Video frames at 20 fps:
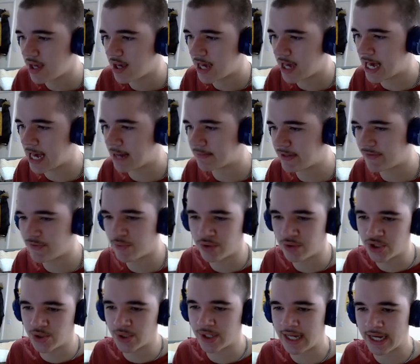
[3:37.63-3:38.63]
Definitely
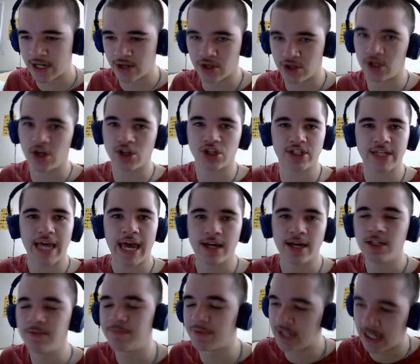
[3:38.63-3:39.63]
wouldn't do it like on a large
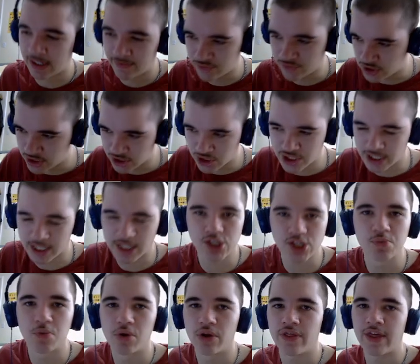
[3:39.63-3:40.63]
scale, but like just like a
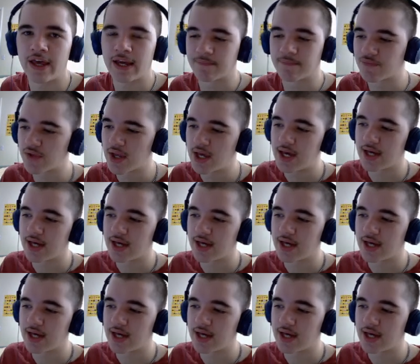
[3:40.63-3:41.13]
small thing.